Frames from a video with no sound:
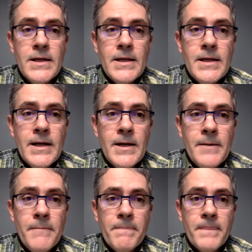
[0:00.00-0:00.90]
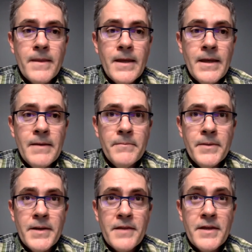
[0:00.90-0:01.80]
Um, and
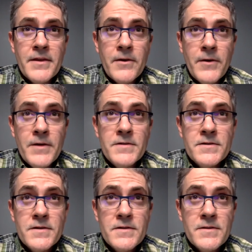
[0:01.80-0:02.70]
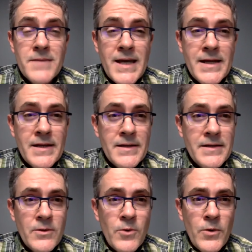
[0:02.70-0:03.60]
but I think there is some data, you
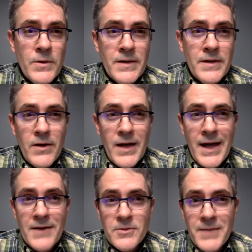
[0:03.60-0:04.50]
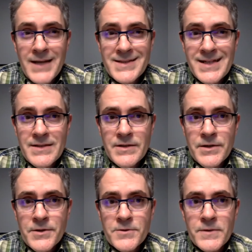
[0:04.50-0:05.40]
know, going out to about 10
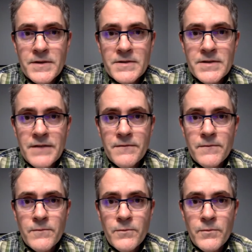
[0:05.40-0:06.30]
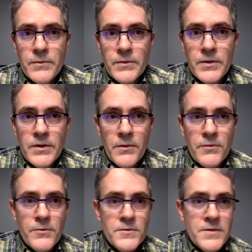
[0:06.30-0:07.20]
years with this knee, you know,
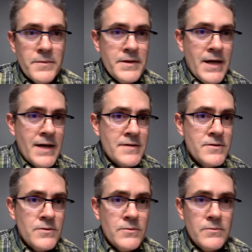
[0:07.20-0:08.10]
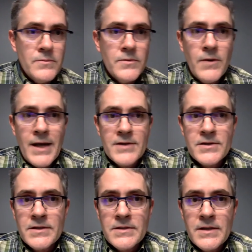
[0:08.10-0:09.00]
through some of the docs who who
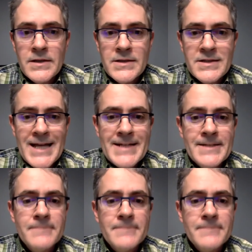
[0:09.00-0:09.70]
actually uh, designed it.